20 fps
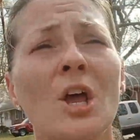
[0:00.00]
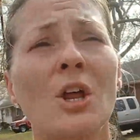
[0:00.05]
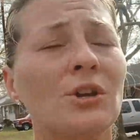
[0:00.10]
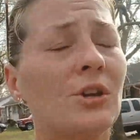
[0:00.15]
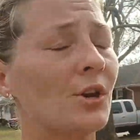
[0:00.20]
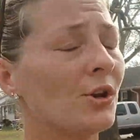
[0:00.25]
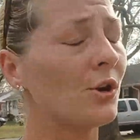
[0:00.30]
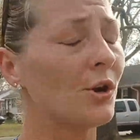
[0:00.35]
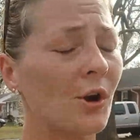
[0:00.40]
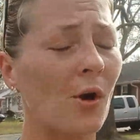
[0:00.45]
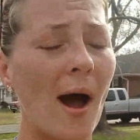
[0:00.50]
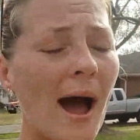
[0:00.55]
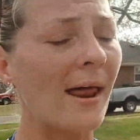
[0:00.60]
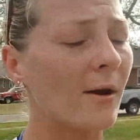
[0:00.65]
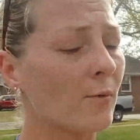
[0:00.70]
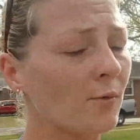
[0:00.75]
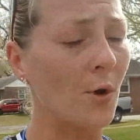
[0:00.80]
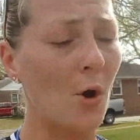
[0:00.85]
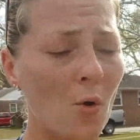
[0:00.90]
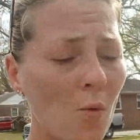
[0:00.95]
No, I
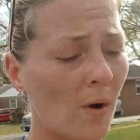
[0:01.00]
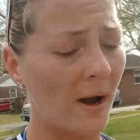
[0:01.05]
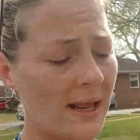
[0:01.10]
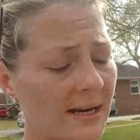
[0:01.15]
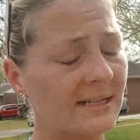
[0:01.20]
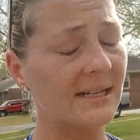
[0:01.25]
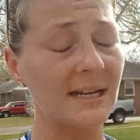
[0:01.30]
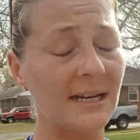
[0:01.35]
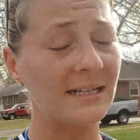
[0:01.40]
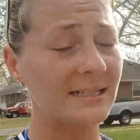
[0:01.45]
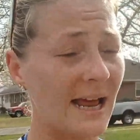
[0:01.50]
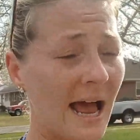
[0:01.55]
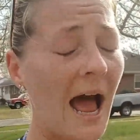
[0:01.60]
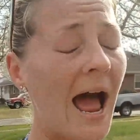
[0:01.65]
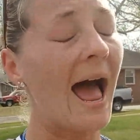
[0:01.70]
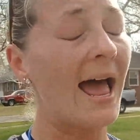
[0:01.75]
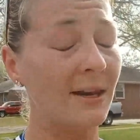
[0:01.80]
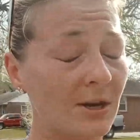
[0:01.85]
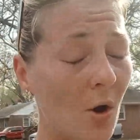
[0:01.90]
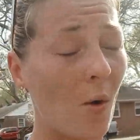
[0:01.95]
don't know what I did, because
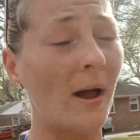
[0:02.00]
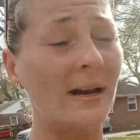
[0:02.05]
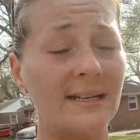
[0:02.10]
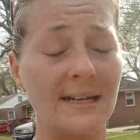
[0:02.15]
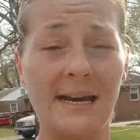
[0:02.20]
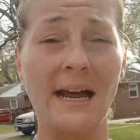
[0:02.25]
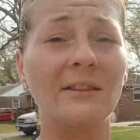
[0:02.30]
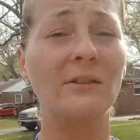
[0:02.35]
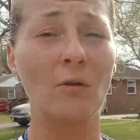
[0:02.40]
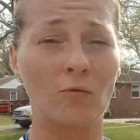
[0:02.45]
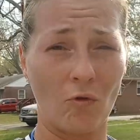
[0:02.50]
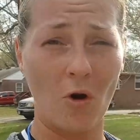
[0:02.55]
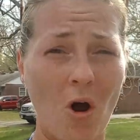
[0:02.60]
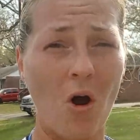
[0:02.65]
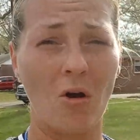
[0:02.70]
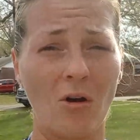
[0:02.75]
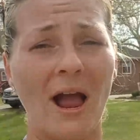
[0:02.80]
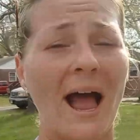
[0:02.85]
I know I did nothing wrong.